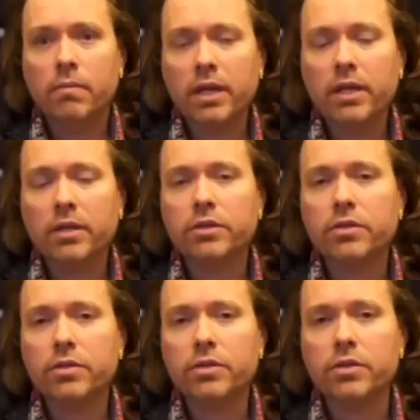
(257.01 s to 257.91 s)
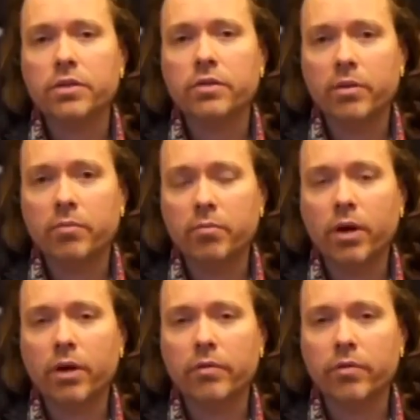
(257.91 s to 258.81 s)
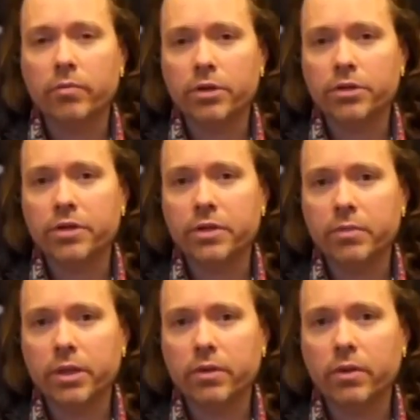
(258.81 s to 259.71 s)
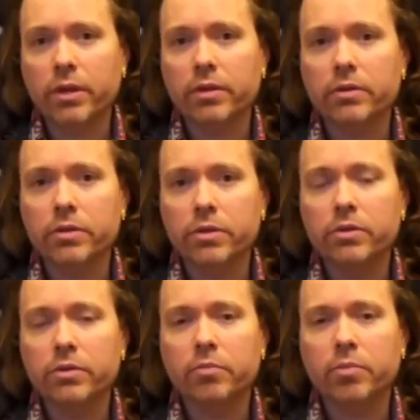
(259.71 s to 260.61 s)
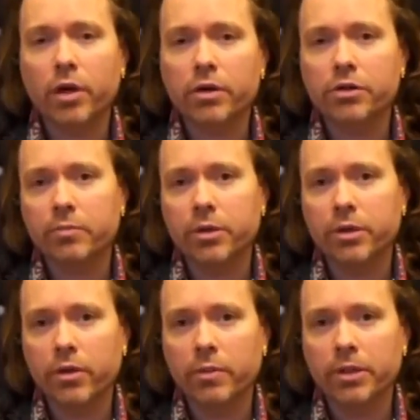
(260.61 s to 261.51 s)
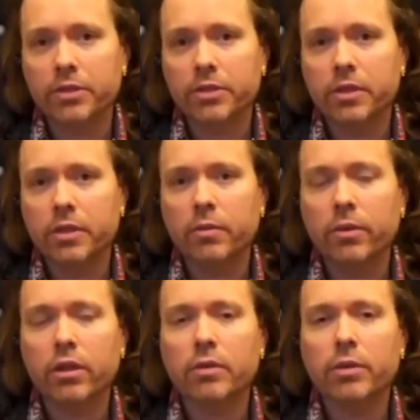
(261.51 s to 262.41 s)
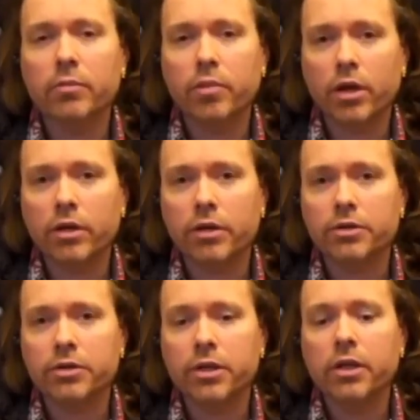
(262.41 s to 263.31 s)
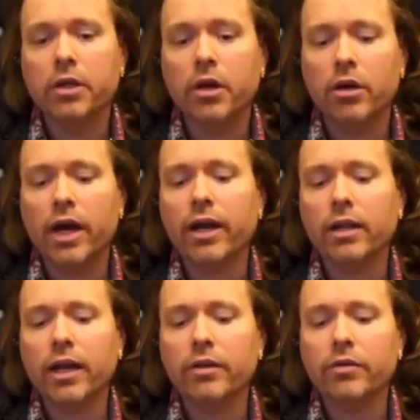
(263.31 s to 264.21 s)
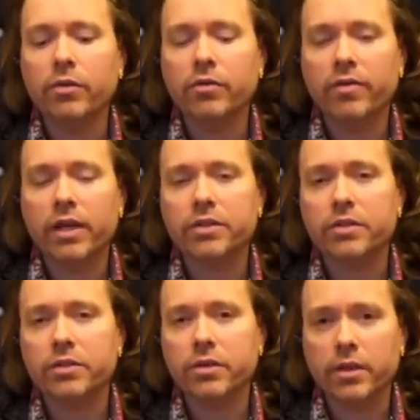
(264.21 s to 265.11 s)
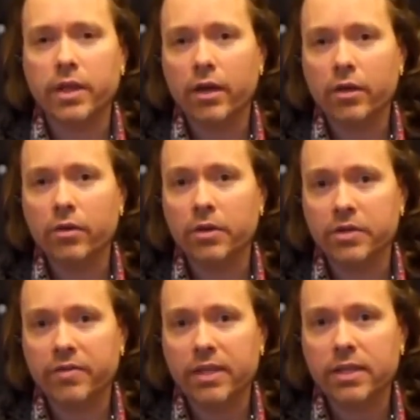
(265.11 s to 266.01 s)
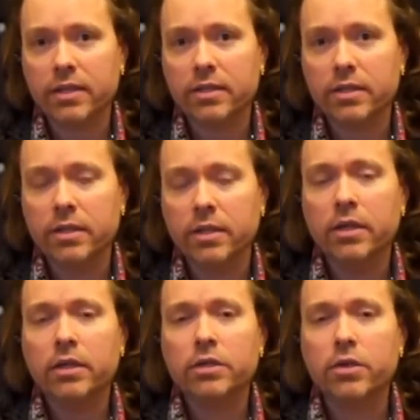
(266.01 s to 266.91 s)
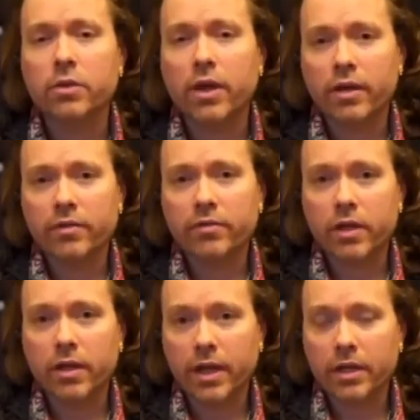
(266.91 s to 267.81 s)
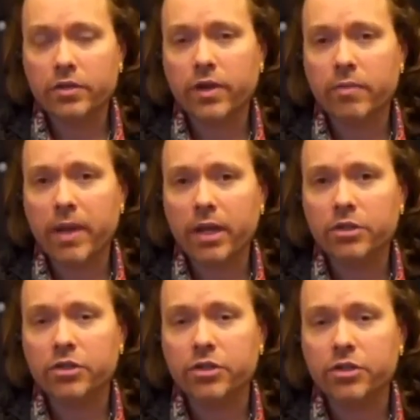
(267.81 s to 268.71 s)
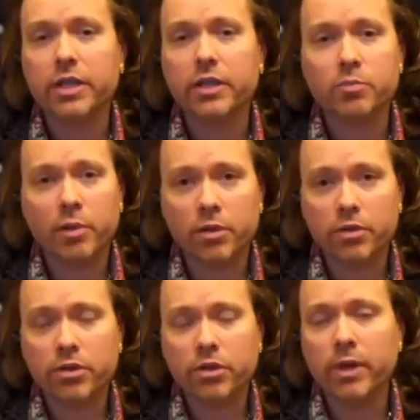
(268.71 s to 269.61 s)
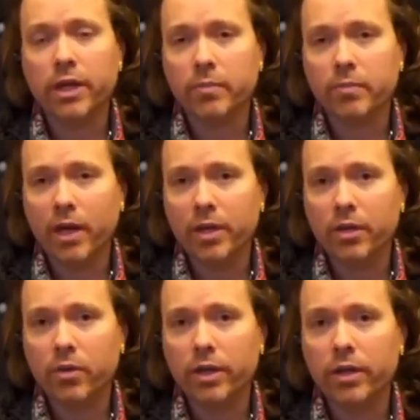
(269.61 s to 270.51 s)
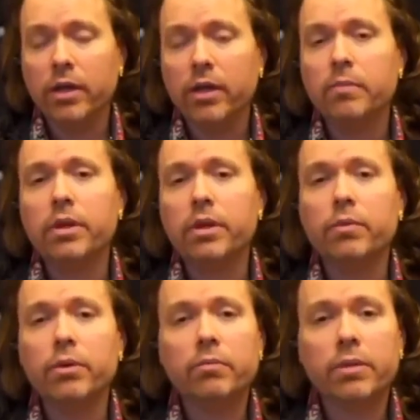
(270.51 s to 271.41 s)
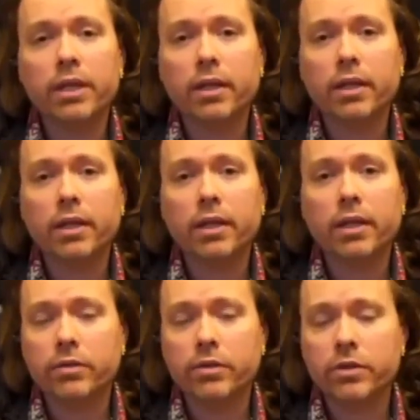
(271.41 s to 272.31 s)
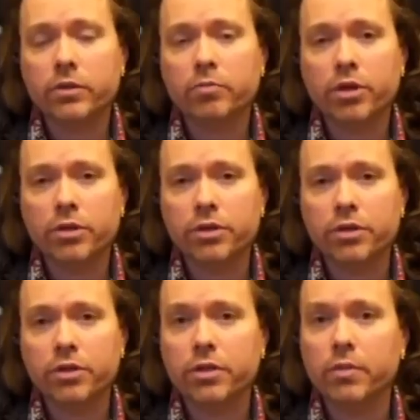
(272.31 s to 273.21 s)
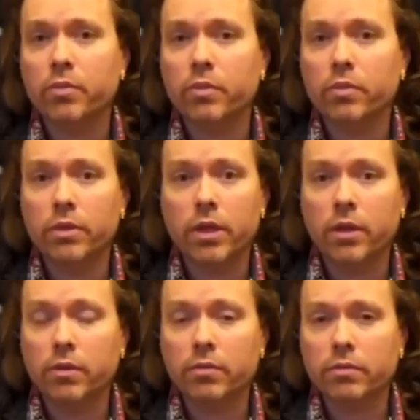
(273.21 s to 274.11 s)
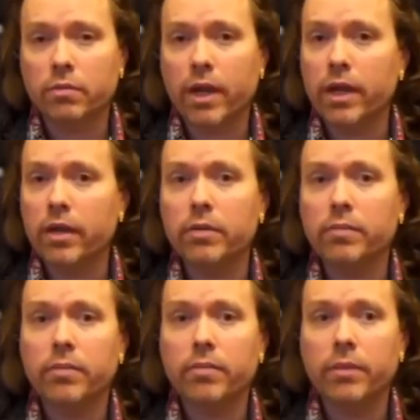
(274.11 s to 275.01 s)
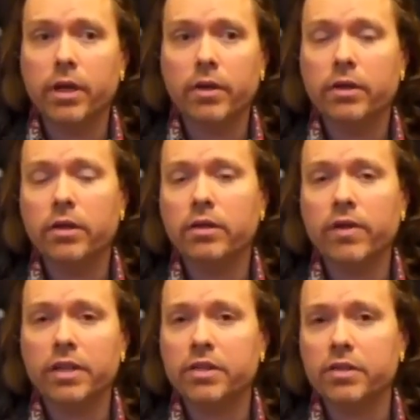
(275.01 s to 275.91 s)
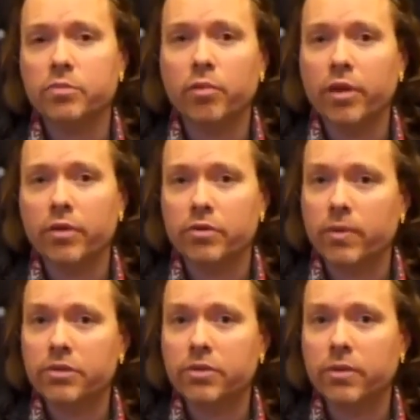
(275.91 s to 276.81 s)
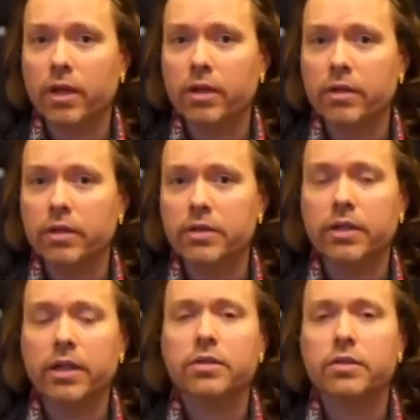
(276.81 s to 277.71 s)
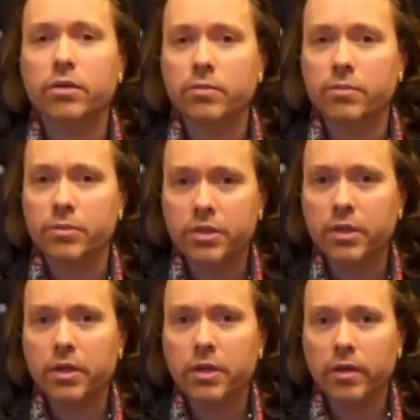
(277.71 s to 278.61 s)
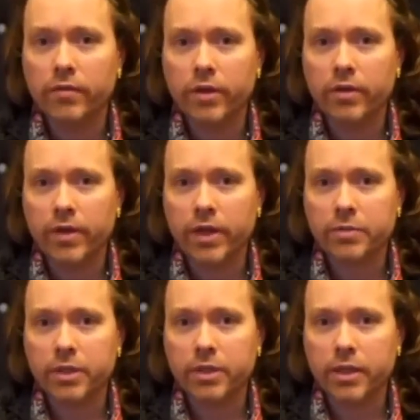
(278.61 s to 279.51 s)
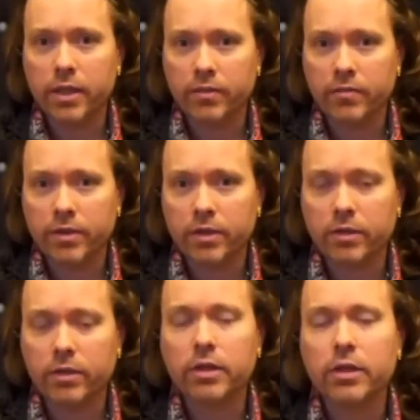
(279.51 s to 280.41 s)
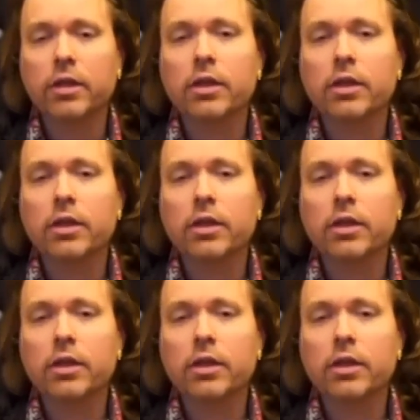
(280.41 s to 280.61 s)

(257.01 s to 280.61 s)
Many institutions have been barred from purchasing Bitcoin due to partnership agreements where the limited partners are not allowed to invest in certain categories of assets. So a hedge, fund, a hedge fund manager could take his personal money and buy Bitcoin, but he wouldn't be allowed to just purchase some, you know, random, you know, he couldn't invest in his brother's restaurant. It's against the terms of the investment uh, vehicle.